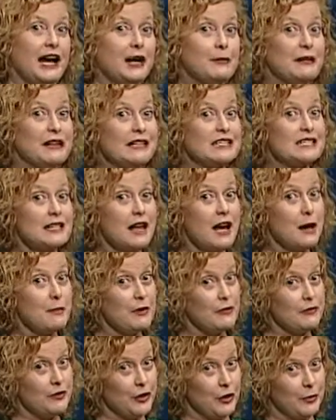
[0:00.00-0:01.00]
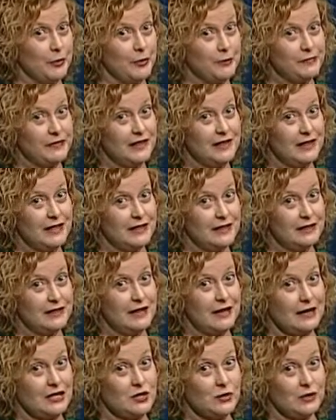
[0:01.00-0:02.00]
I'm an Islamophobe. And
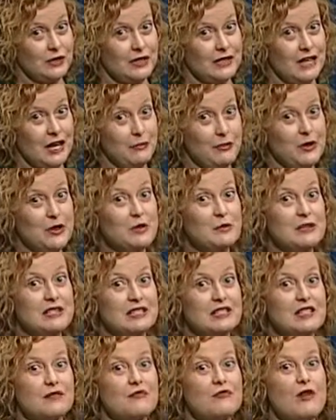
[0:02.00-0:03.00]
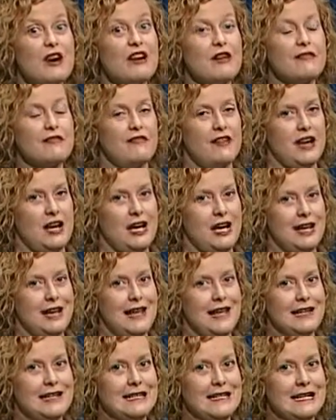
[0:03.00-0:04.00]
actually, that puts me in some rarefied
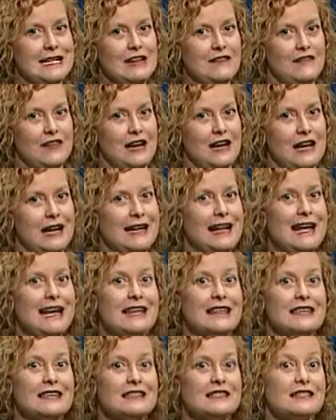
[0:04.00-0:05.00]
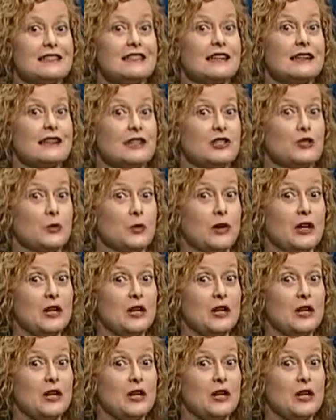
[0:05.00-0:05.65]
and dignified atheist intellectual